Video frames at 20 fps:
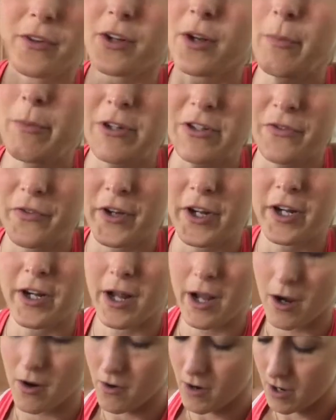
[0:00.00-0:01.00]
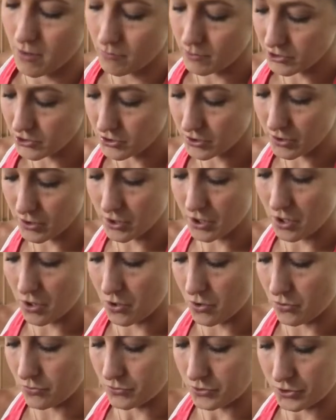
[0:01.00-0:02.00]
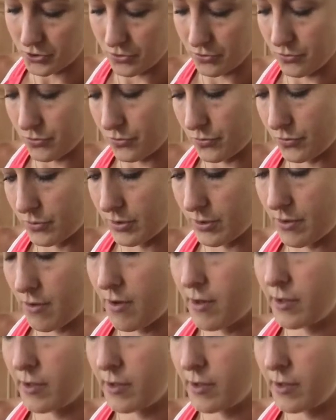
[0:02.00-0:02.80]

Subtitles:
your numbers figured out, I want you to go to